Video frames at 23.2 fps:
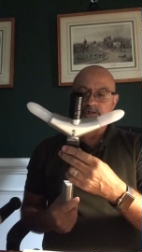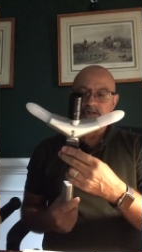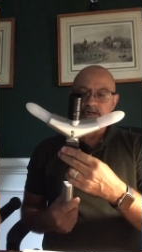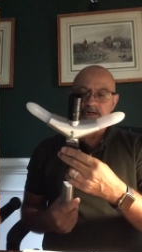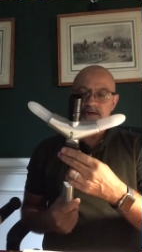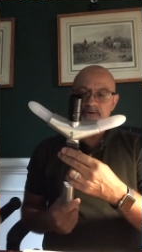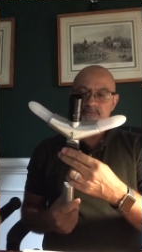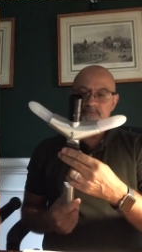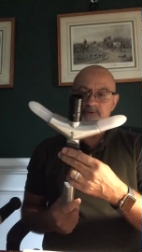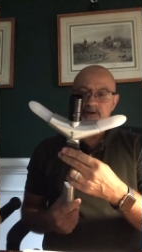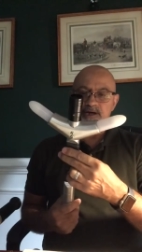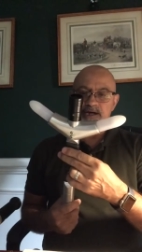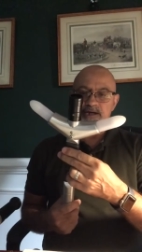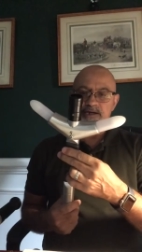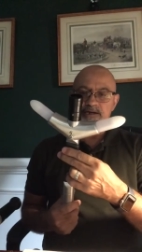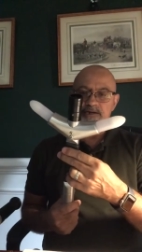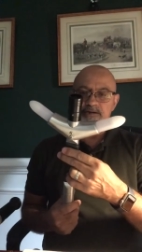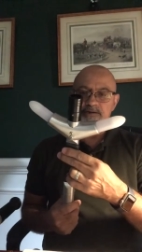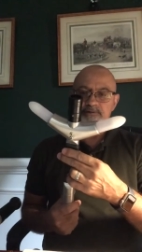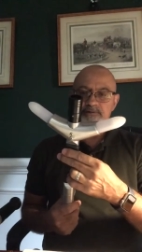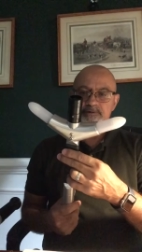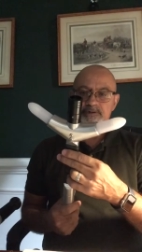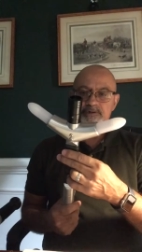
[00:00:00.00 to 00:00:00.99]
I've got
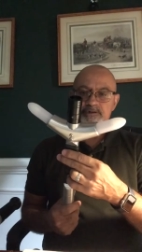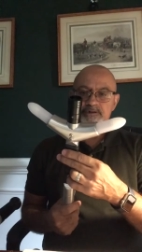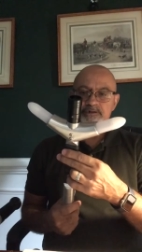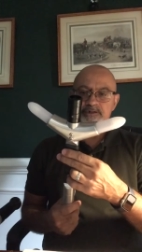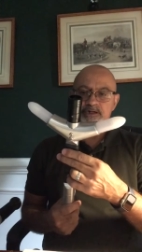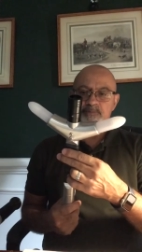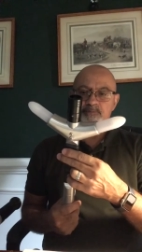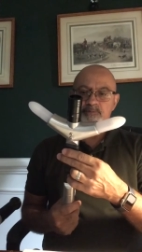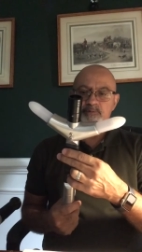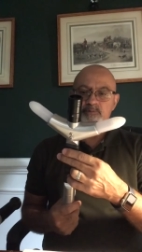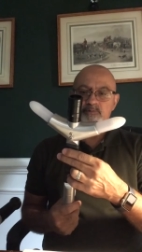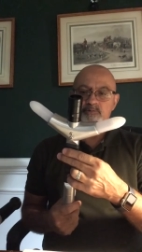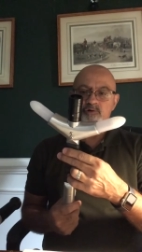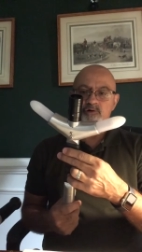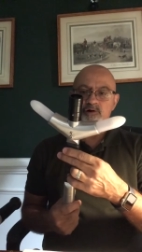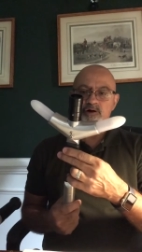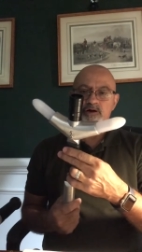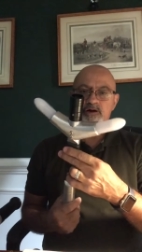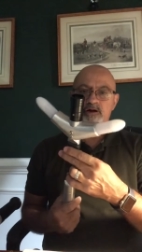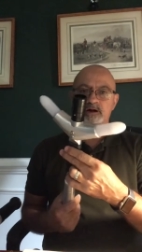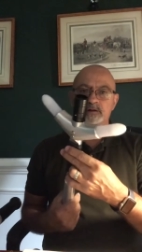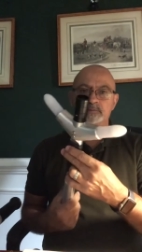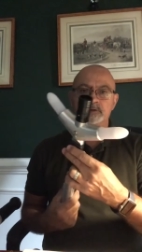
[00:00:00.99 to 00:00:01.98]
a couple more
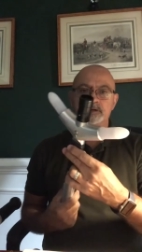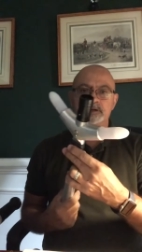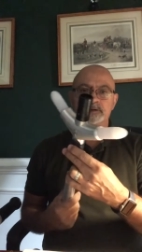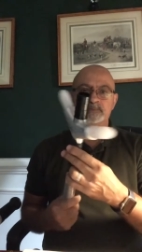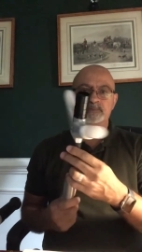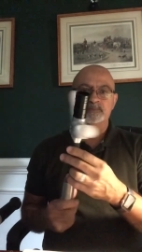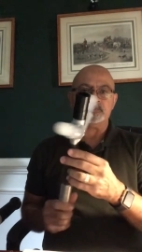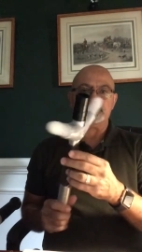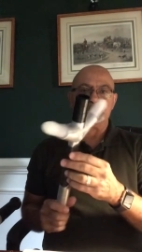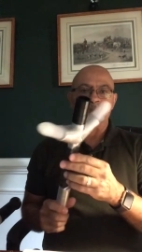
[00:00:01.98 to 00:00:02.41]
coming.